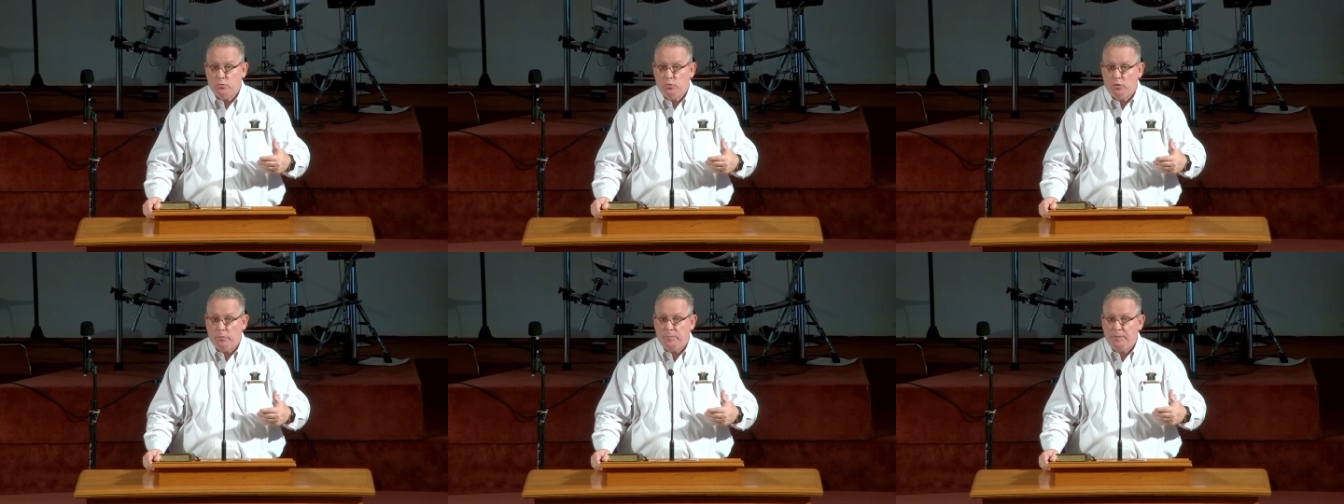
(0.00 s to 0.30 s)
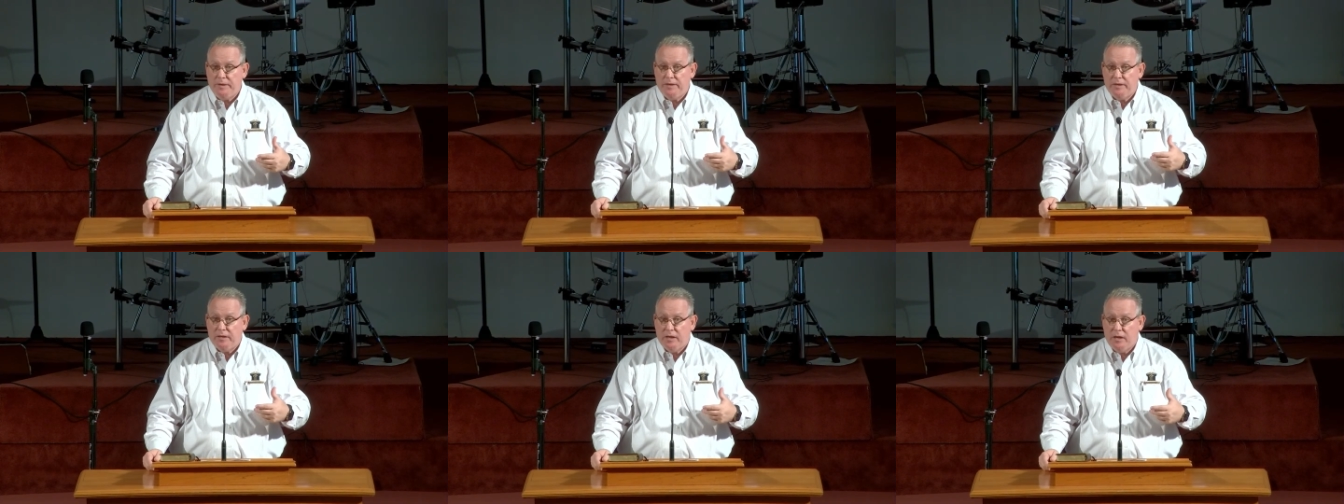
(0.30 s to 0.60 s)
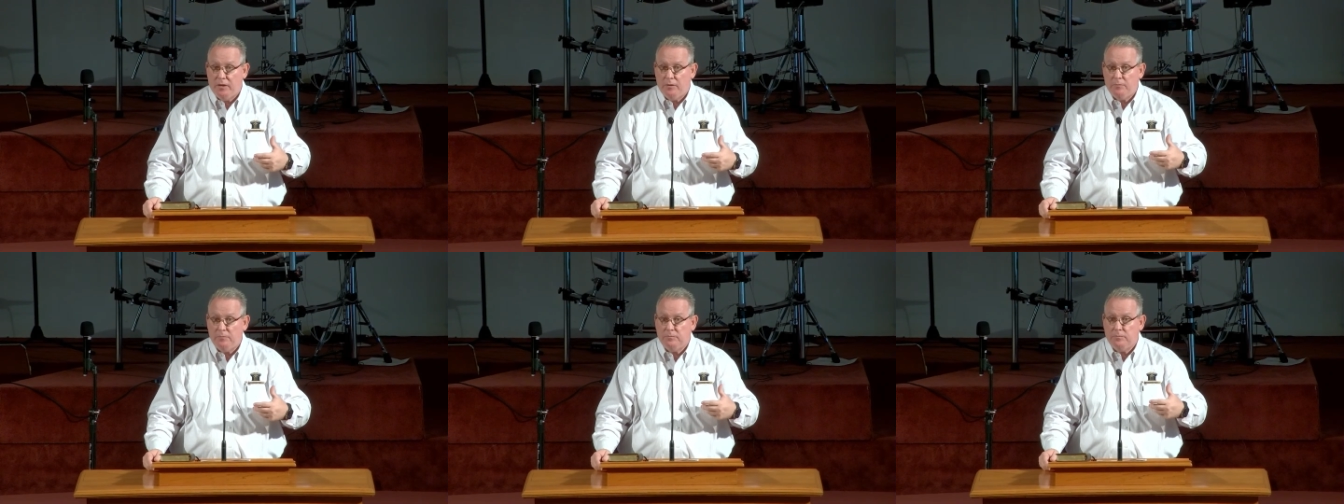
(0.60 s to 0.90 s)
will
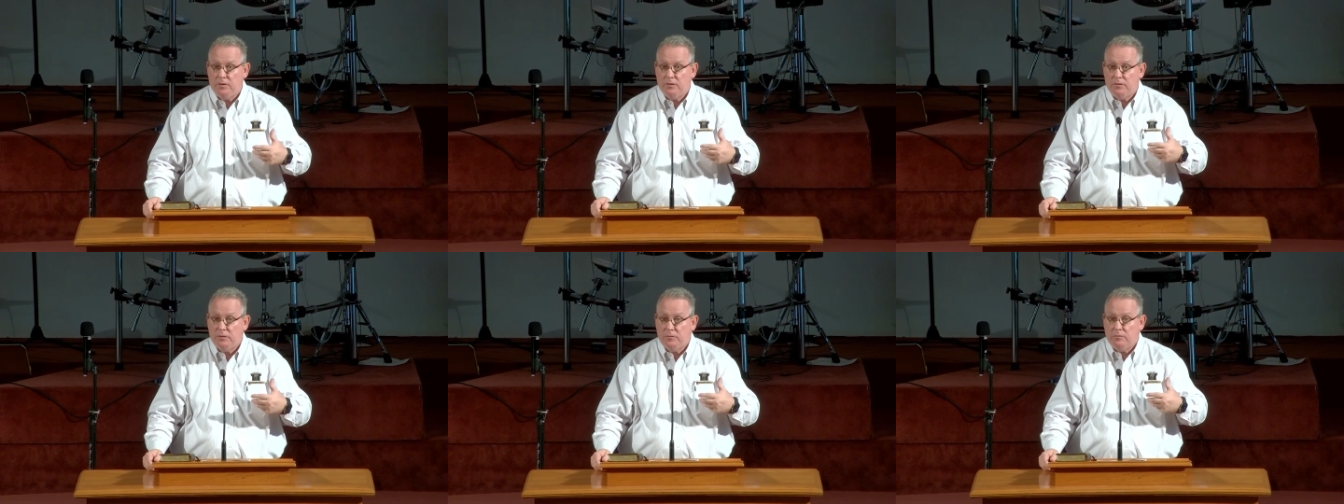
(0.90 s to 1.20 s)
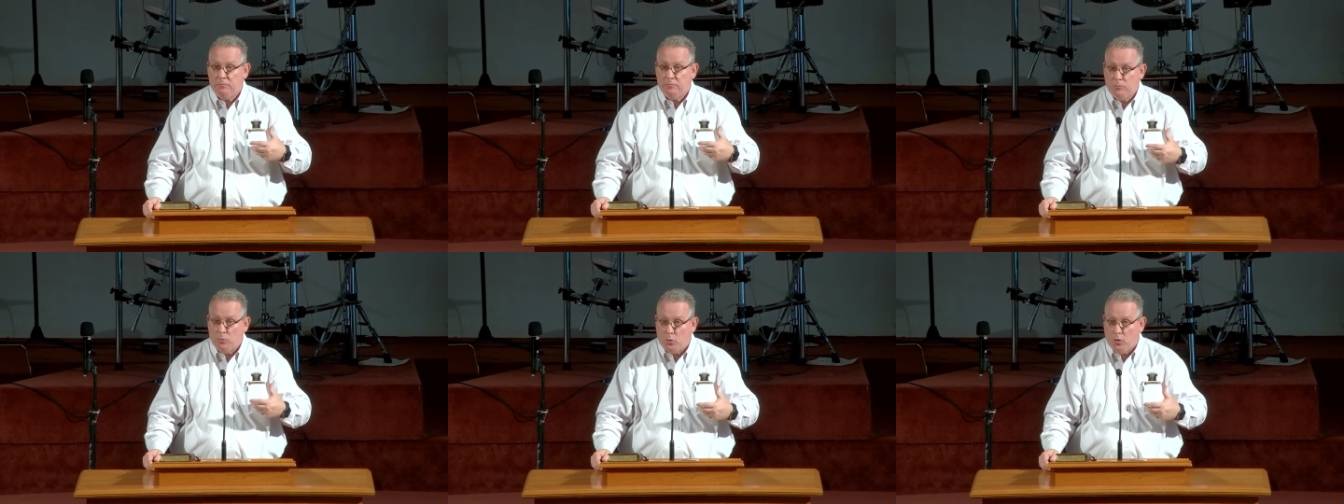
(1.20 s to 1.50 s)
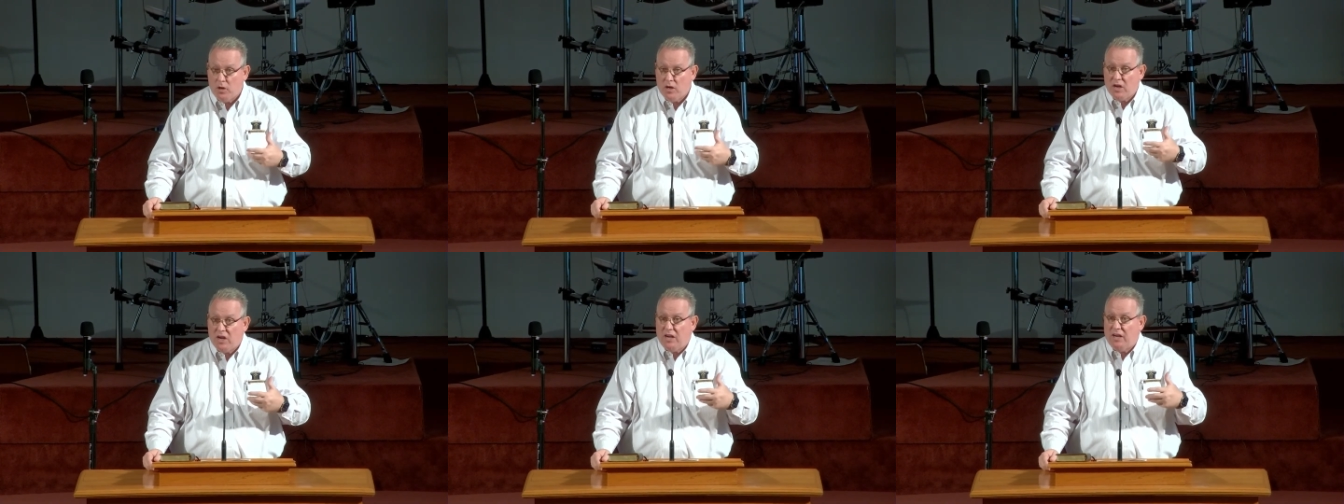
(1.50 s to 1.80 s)
become
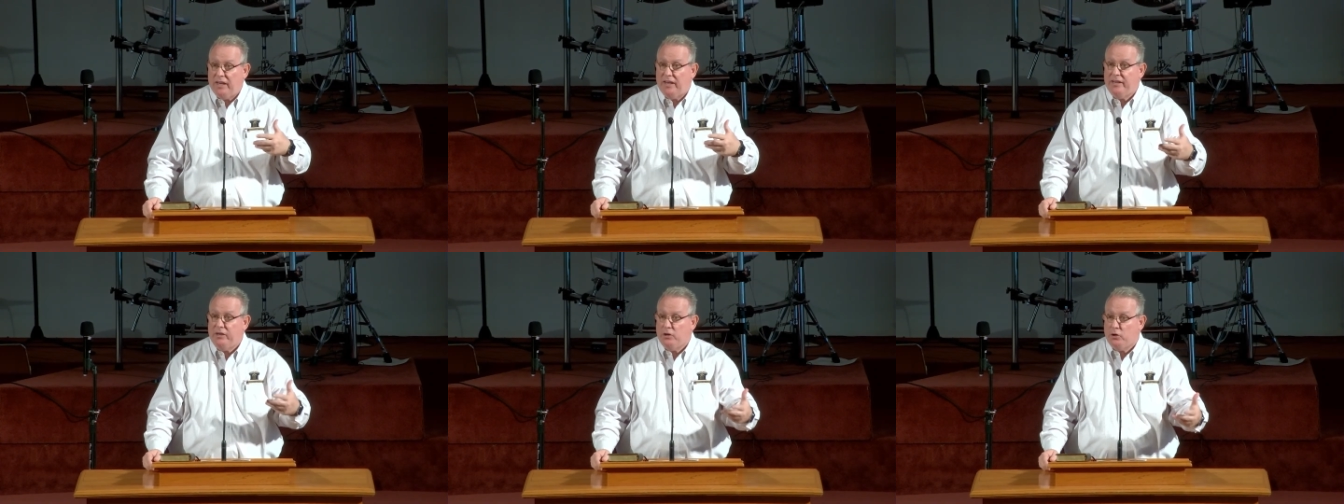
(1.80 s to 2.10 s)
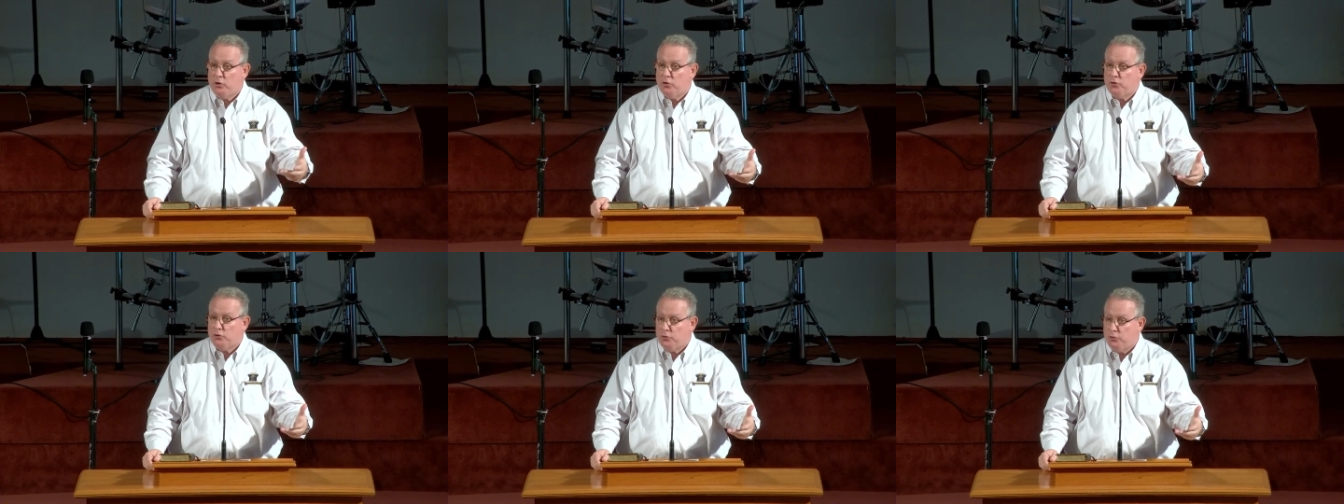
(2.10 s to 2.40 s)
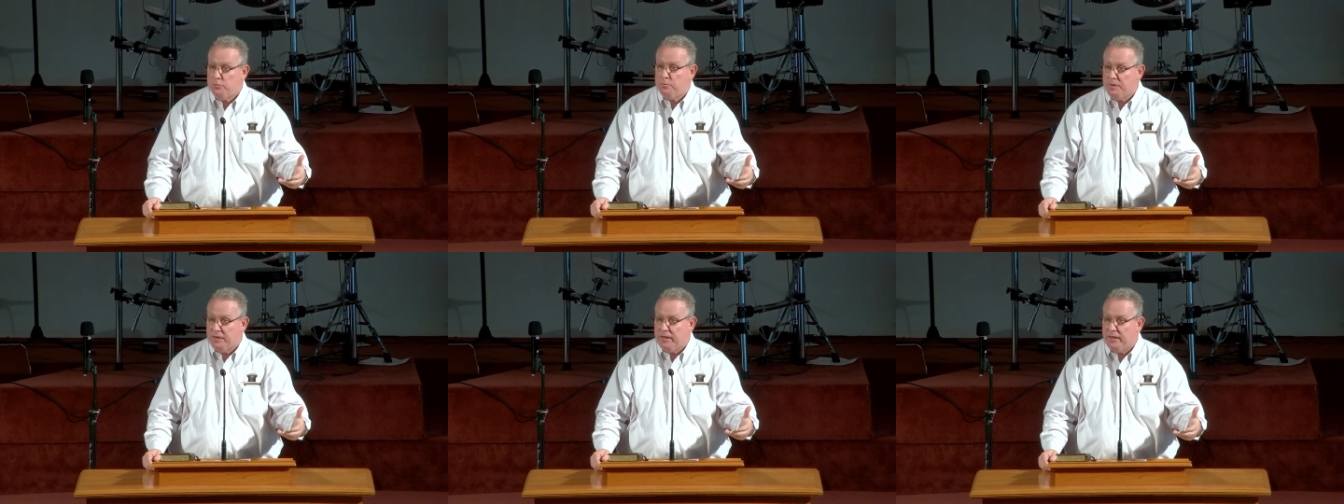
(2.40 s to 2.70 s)
more clear to
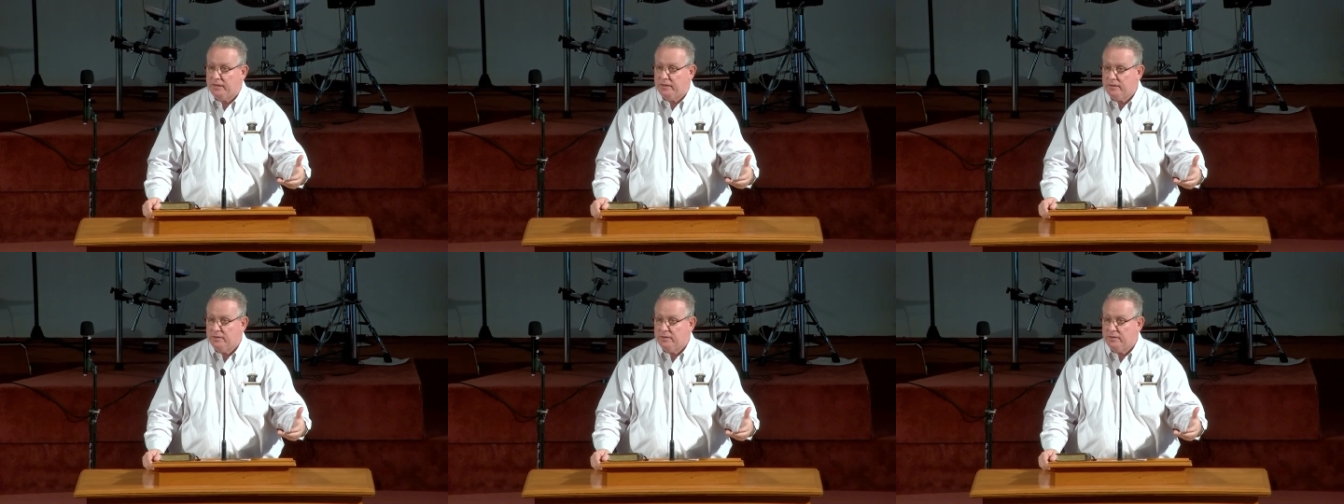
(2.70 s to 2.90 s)
me.